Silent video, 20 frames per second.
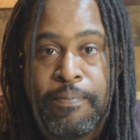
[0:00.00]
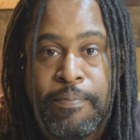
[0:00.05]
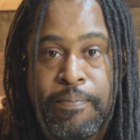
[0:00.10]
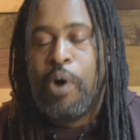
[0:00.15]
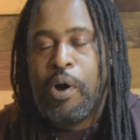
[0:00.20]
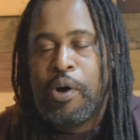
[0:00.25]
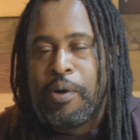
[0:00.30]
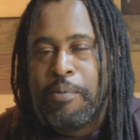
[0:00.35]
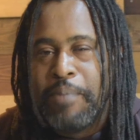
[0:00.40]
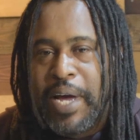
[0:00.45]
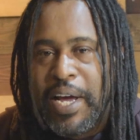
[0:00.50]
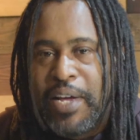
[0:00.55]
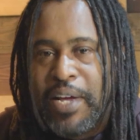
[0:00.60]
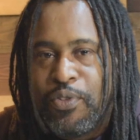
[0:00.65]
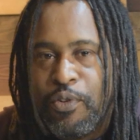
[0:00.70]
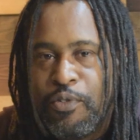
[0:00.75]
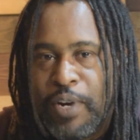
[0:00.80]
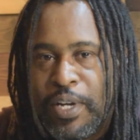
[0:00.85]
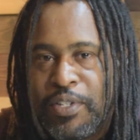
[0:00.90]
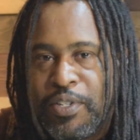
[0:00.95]
Welcome
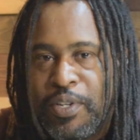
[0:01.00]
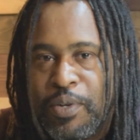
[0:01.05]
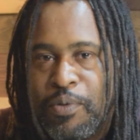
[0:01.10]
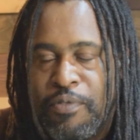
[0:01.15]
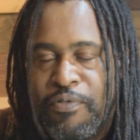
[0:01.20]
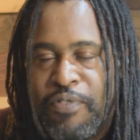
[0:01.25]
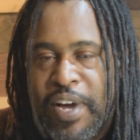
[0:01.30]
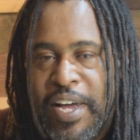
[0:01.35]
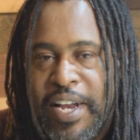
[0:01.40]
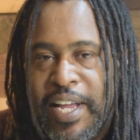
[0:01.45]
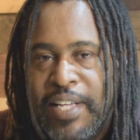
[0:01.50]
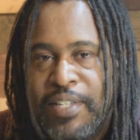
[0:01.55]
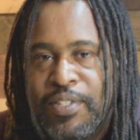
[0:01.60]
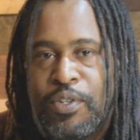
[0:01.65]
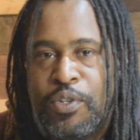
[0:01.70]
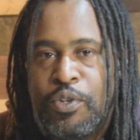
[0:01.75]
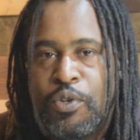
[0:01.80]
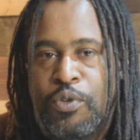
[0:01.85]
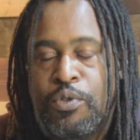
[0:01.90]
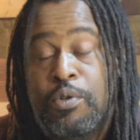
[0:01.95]
back to Wrestling with
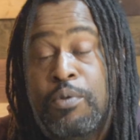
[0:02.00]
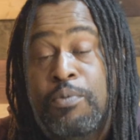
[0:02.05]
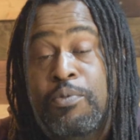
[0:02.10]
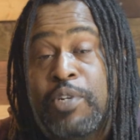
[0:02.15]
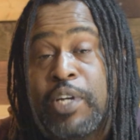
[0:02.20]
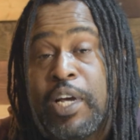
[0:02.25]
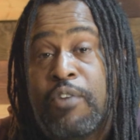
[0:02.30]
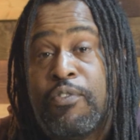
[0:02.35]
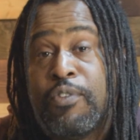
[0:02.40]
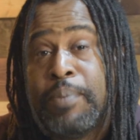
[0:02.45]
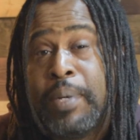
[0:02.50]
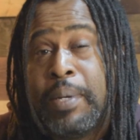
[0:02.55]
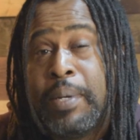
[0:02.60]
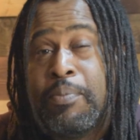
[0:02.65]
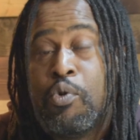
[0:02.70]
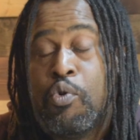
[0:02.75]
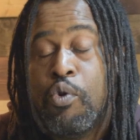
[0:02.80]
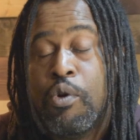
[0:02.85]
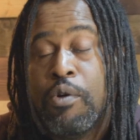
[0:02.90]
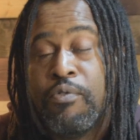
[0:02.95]
Finance, the YouTube channel for
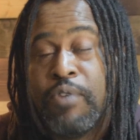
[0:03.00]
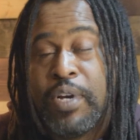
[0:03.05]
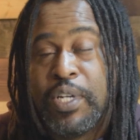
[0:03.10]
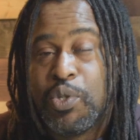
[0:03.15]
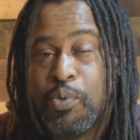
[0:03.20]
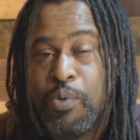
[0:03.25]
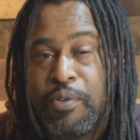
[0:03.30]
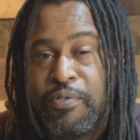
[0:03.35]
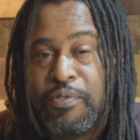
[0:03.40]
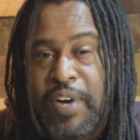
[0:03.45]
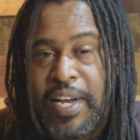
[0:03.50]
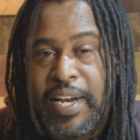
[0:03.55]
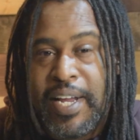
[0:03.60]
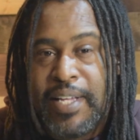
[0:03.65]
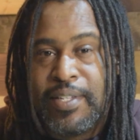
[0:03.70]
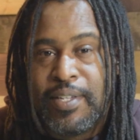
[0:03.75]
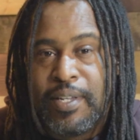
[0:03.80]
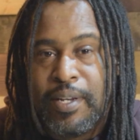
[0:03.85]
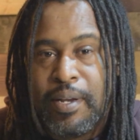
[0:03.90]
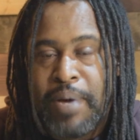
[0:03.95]
people who have wrestled with
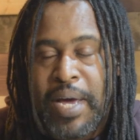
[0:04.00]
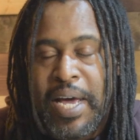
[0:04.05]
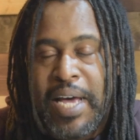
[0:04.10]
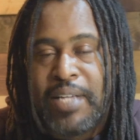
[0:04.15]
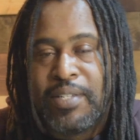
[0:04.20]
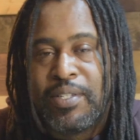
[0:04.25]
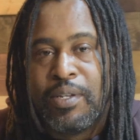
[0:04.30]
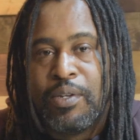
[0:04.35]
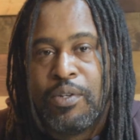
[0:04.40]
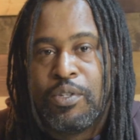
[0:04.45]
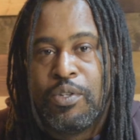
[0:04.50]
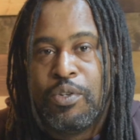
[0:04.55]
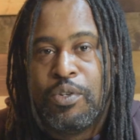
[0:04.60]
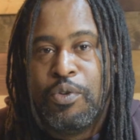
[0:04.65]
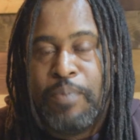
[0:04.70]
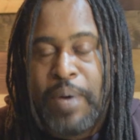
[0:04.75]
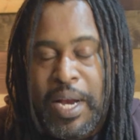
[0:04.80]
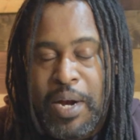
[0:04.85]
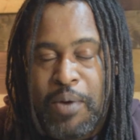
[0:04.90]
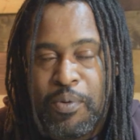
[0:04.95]
finance in the past and look to
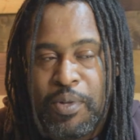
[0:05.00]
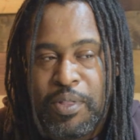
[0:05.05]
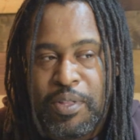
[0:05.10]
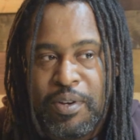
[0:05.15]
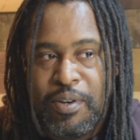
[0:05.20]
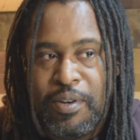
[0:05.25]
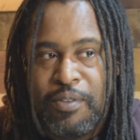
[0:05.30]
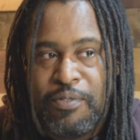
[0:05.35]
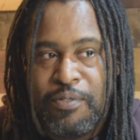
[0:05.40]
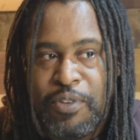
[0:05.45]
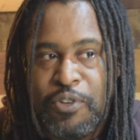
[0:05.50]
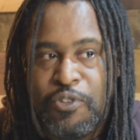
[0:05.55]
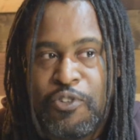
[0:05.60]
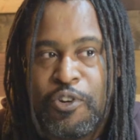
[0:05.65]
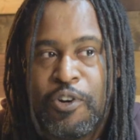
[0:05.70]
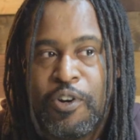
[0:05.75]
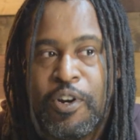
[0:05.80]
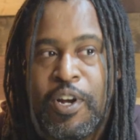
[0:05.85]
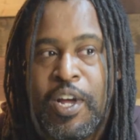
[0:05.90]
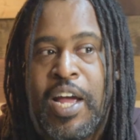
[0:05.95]
do better with it in the
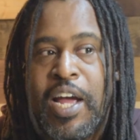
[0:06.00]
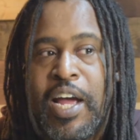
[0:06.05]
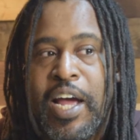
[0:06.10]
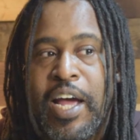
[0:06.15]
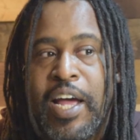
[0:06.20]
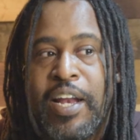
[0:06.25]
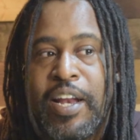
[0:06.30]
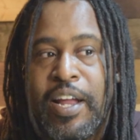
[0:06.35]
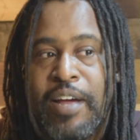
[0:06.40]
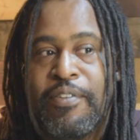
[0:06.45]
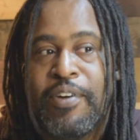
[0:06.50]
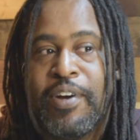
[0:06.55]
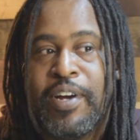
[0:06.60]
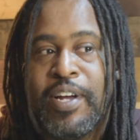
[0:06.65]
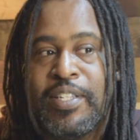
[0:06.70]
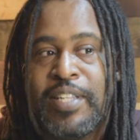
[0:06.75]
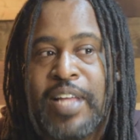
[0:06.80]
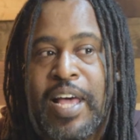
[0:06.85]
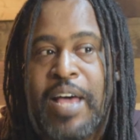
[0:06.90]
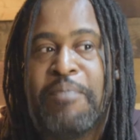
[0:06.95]
future, and never
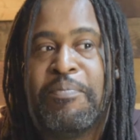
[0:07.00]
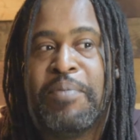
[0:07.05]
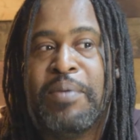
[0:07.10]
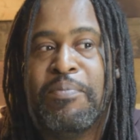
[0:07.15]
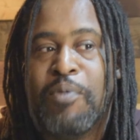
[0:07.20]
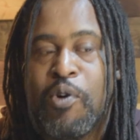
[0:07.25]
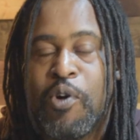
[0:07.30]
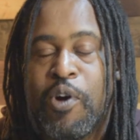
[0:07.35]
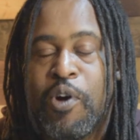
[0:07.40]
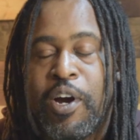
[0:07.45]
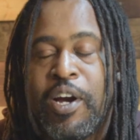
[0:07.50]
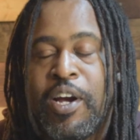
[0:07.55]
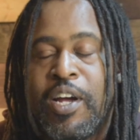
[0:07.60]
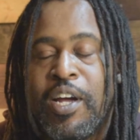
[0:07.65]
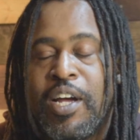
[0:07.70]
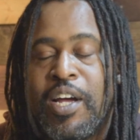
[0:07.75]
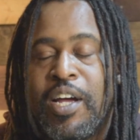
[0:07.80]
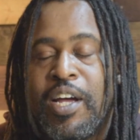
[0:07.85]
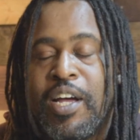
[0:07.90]
has that been more